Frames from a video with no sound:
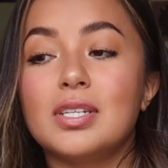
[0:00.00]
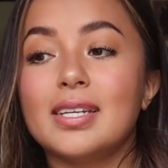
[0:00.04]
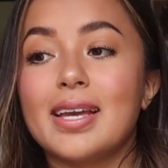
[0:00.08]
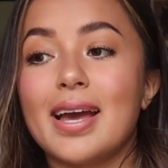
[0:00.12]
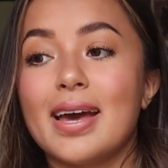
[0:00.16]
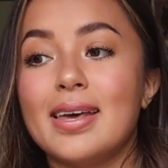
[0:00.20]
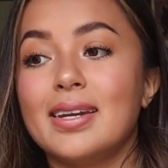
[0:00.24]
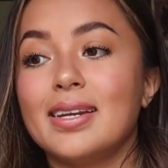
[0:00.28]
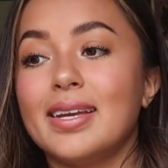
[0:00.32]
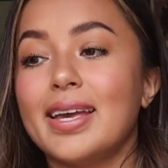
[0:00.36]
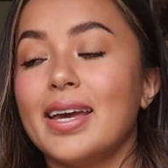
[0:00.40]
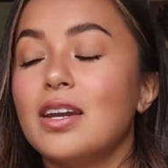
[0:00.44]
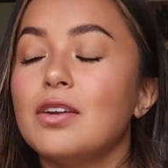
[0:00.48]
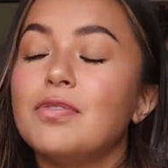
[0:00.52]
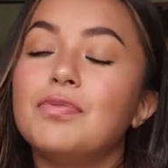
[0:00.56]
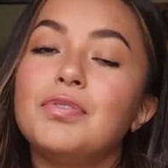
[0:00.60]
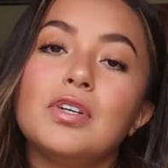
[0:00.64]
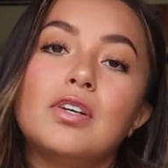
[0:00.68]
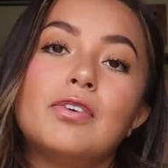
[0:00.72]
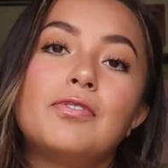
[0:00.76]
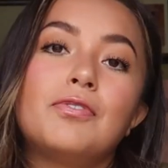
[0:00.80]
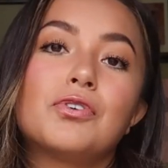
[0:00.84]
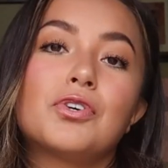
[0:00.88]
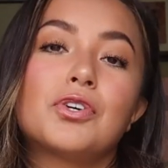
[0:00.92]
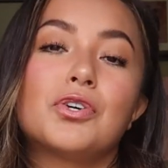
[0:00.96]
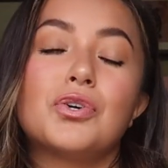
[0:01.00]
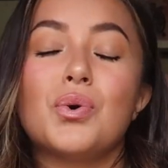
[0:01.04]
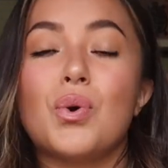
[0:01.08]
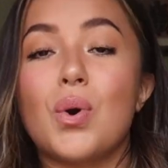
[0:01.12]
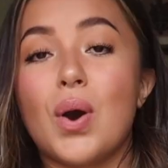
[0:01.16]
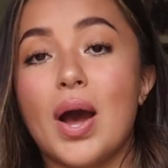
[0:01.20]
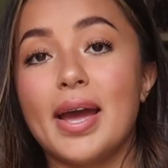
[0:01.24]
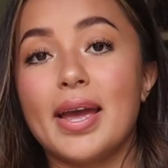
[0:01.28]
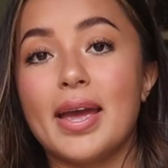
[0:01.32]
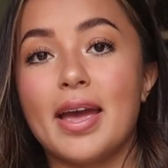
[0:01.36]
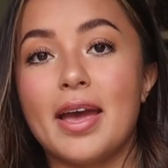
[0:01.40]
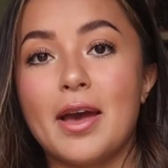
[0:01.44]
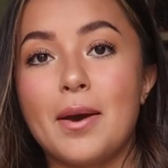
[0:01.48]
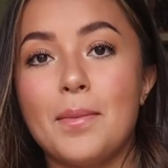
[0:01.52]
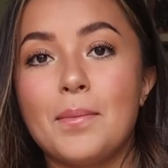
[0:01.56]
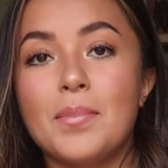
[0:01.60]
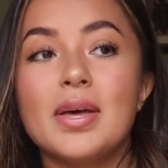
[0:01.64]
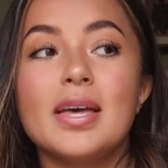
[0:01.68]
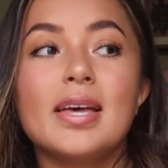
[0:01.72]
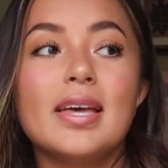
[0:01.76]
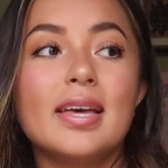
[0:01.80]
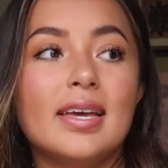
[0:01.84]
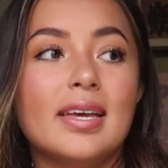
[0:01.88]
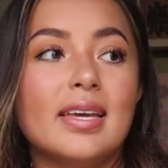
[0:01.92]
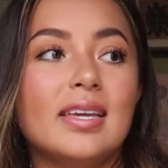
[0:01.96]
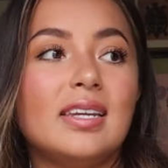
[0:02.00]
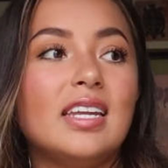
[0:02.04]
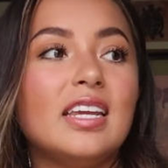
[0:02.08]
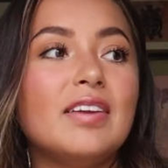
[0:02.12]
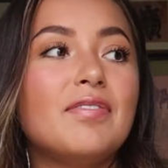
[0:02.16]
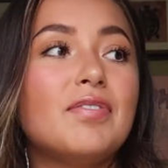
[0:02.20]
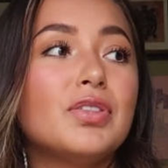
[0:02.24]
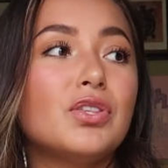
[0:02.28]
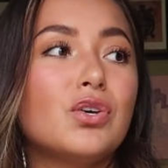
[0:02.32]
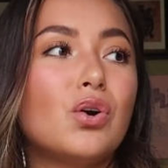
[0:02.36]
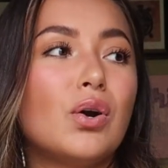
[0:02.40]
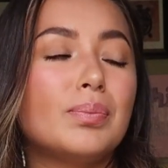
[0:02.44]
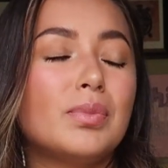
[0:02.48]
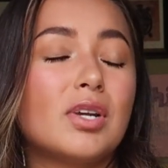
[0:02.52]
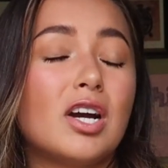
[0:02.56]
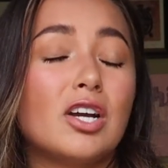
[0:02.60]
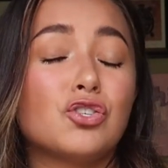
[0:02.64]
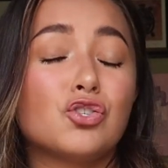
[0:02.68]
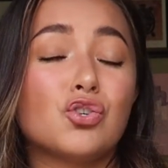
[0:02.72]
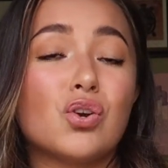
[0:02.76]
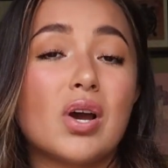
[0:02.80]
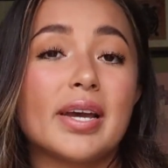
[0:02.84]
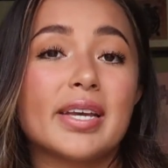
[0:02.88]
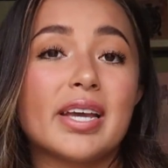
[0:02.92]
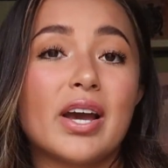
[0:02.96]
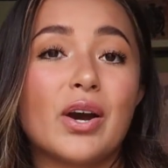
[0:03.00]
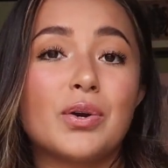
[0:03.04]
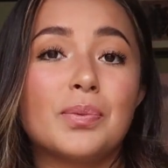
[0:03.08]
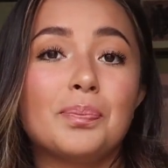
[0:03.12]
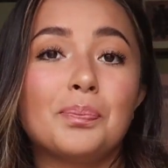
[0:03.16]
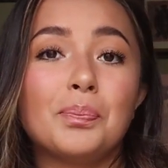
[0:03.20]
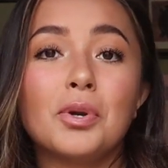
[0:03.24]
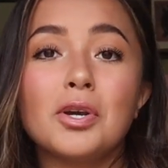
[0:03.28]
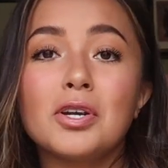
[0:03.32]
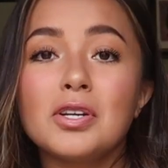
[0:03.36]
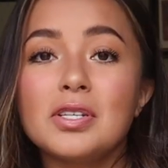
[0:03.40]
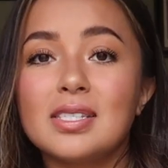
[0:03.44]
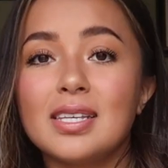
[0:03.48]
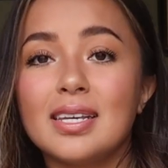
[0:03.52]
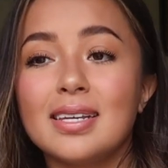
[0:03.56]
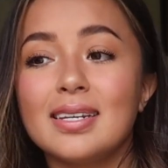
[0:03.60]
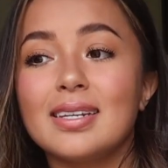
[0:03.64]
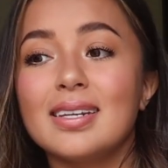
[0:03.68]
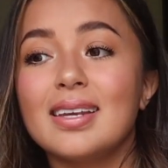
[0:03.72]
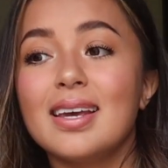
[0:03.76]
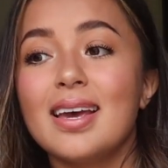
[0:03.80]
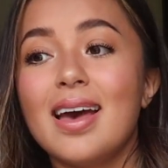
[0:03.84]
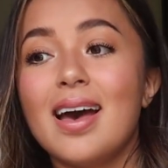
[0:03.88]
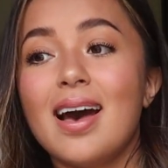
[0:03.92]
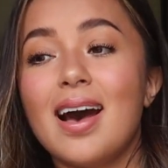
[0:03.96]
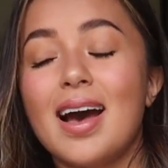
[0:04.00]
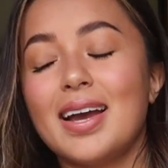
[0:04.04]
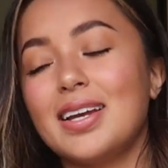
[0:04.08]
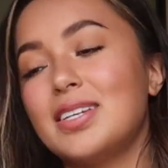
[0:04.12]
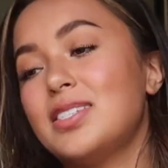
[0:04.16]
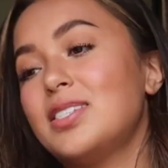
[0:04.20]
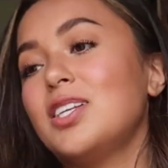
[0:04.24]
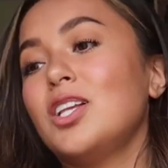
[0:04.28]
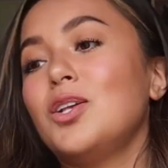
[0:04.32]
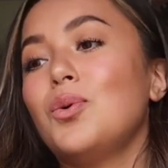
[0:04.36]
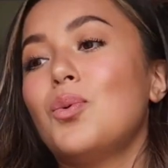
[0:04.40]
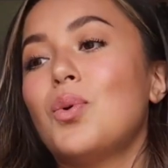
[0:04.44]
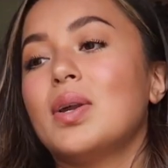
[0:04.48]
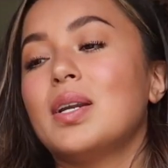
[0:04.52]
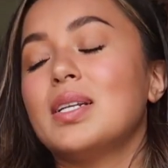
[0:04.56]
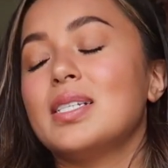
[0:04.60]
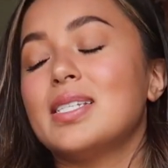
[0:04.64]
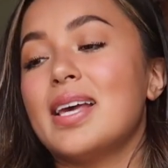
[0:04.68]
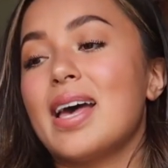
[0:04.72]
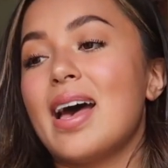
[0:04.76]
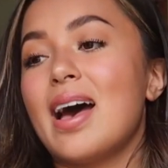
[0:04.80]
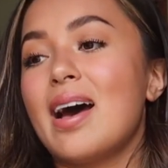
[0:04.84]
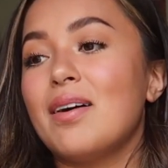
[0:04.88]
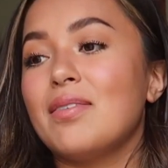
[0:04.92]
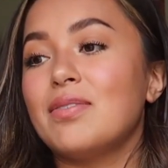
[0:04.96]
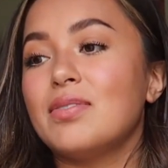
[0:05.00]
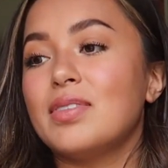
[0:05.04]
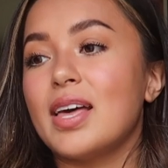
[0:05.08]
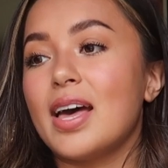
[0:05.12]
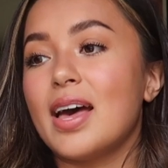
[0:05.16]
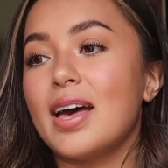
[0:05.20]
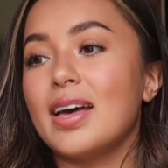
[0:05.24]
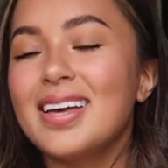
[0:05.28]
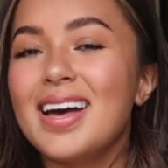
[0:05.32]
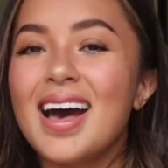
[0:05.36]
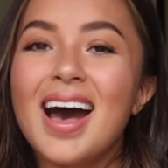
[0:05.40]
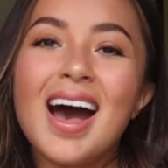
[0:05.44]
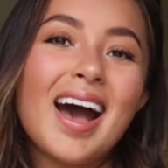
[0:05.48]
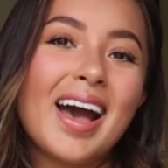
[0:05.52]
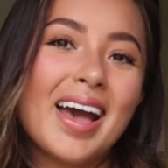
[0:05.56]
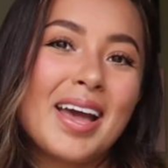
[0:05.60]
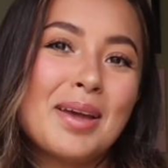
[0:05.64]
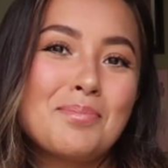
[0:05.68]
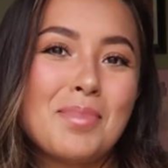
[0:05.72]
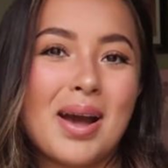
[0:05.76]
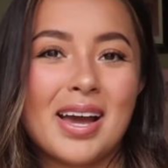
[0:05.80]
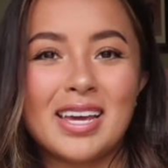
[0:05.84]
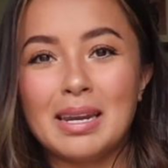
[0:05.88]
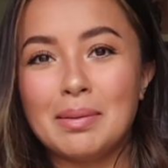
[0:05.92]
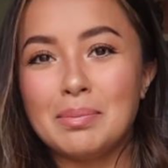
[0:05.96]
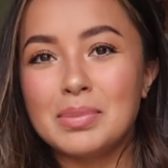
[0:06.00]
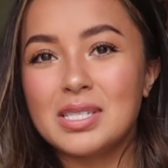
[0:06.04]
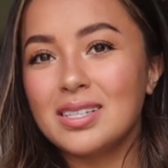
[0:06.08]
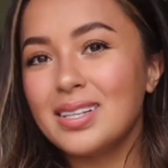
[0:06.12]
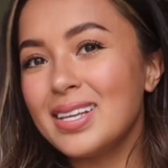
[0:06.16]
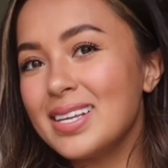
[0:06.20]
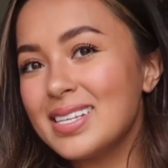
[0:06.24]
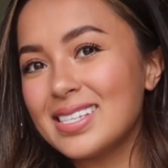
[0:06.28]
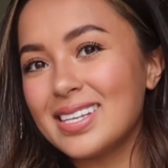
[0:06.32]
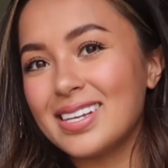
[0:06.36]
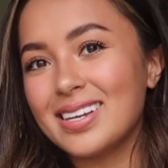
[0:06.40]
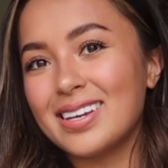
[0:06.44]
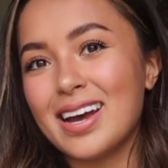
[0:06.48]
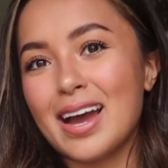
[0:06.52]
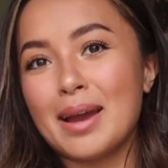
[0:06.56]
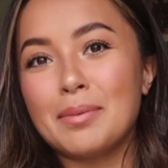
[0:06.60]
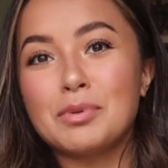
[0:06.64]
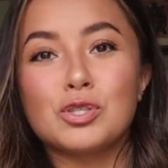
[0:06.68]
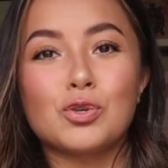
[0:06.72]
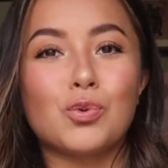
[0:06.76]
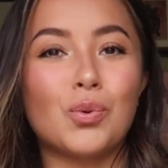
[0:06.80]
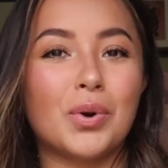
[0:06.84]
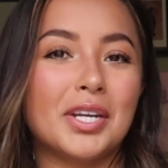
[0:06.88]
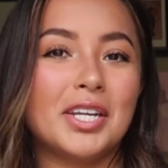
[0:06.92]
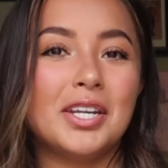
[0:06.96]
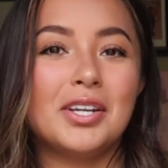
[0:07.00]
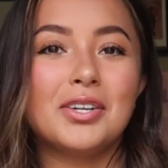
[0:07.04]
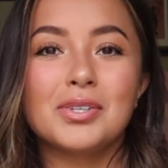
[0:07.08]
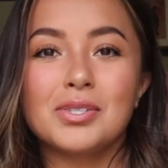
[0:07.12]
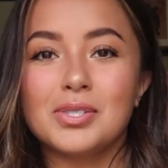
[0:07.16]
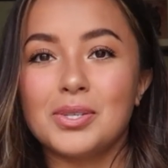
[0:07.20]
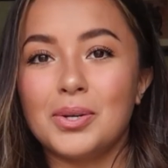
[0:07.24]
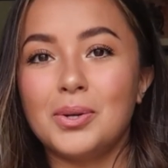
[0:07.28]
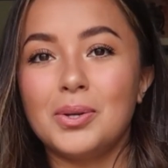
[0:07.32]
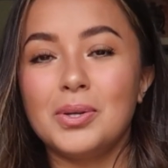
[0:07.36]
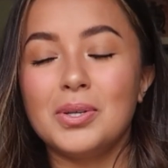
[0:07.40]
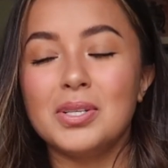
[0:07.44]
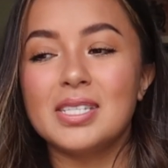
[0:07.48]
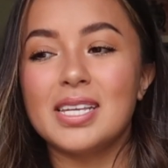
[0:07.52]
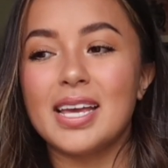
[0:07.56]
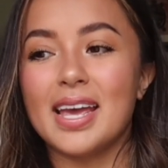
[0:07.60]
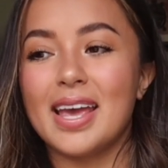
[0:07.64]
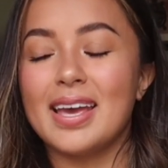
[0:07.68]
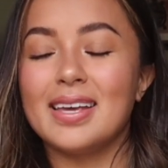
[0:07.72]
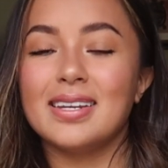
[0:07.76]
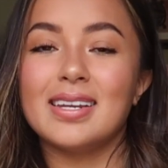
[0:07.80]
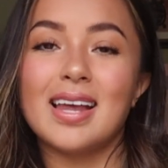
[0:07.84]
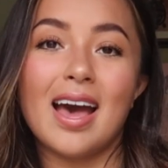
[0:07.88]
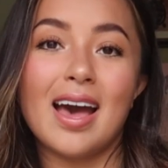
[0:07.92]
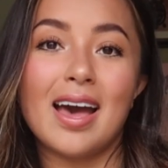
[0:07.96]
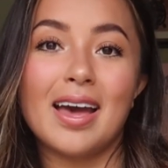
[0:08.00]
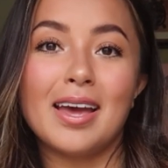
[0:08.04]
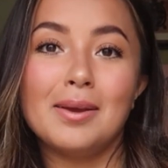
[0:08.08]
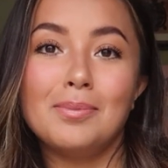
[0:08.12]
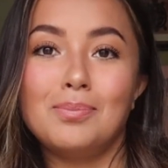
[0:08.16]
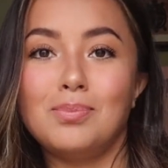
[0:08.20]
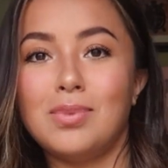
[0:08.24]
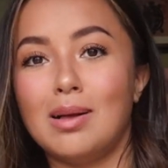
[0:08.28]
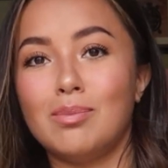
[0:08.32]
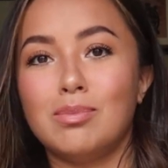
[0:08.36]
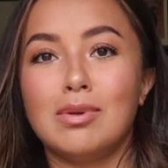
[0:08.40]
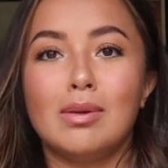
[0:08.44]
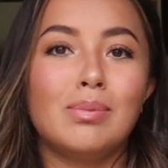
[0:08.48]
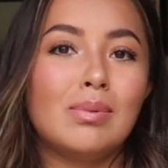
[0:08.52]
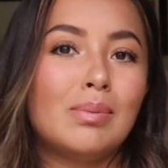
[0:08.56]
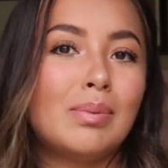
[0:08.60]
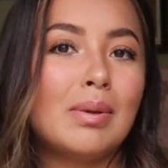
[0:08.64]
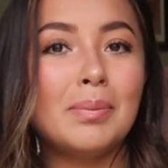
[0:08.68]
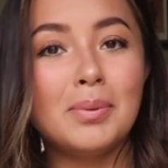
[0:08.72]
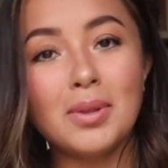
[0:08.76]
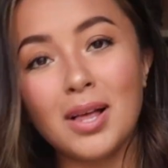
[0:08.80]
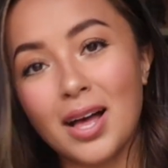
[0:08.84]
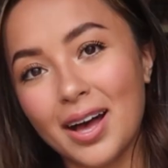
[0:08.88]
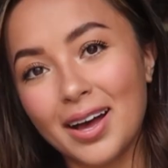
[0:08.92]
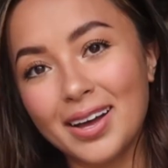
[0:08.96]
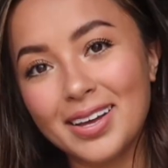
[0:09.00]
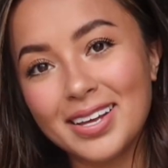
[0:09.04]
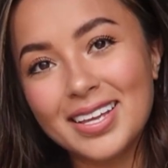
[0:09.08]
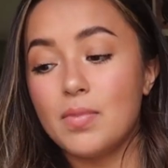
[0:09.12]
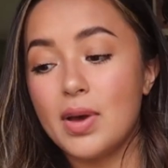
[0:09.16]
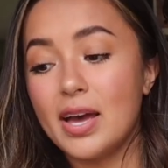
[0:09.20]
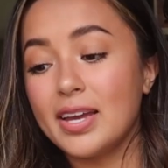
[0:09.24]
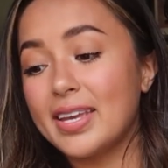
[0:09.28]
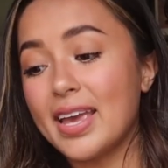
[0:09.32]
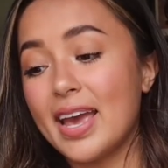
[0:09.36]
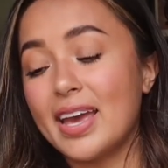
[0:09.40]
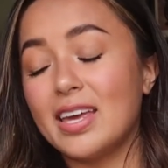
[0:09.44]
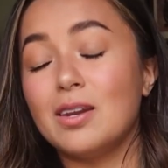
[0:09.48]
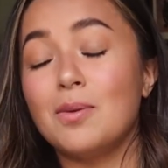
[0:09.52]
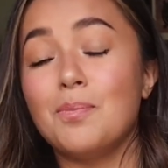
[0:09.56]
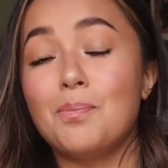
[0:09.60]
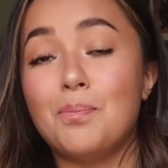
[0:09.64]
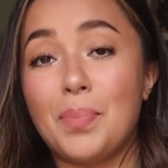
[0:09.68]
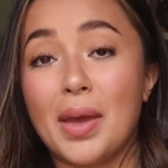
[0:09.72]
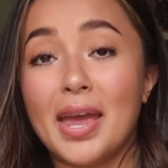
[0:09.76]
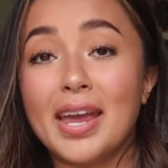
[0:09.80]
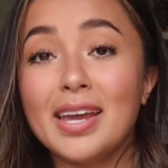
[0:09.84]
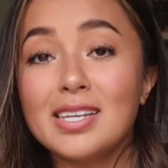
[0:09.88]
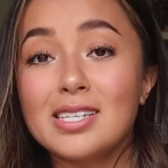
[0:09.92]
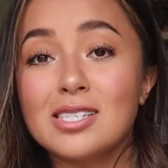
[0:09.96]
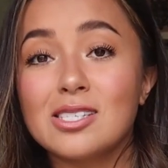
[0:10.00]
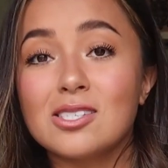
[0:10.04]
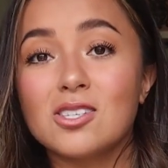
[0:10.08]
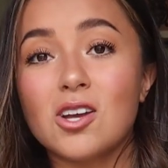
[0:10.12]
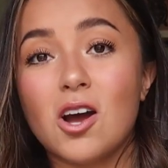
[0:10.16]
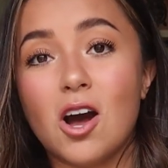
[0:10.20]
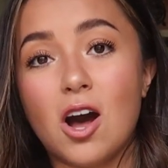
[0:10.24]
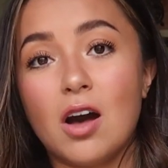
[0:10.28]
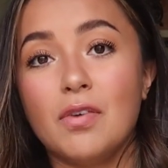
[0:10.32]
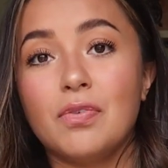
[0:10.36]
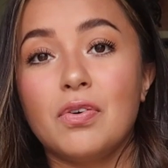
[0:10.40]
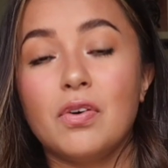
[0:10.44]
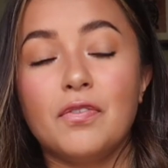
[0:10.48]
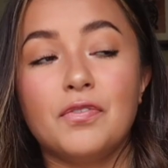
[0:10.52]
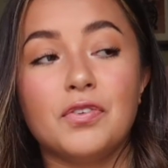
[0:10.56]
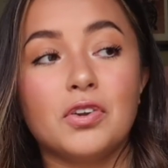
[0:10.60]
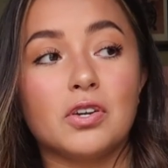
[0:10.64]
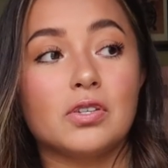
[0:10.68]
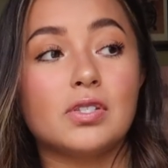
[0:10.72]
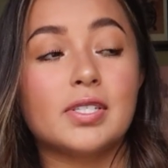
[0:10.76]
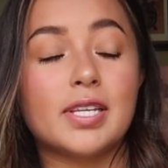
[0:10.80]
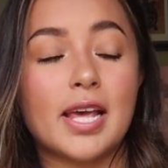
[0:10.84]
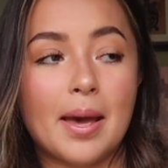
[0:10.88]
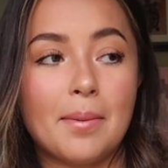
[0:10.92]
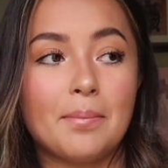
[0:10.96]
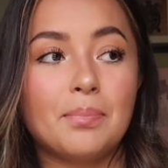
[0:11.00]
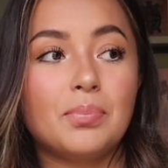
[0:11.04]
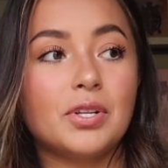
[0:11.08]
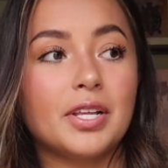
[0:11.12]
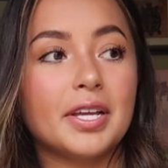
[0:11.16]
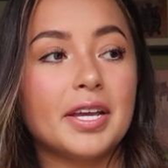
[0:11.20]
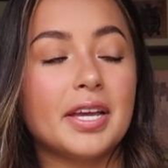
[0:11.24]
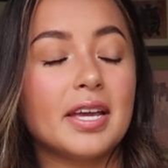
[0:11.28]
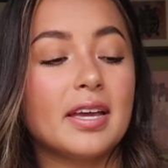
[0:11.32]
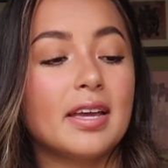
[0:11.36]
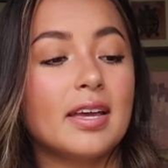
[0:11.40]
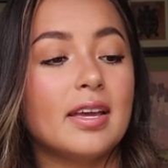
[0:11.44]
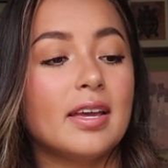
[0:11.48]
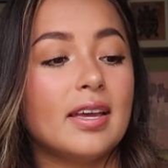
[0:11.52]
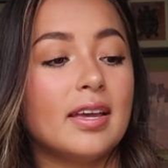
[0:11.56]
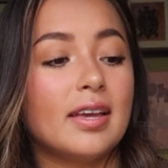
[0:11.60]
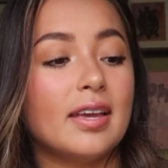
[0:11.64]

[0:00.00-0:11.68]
to kind of get a feel for who I am. And even though I'm not trying out in person, I still wanted to have that, hi, my name's Alyssa, I'm 20 years old and I blah blah blah blah blah. Again, based off of your template,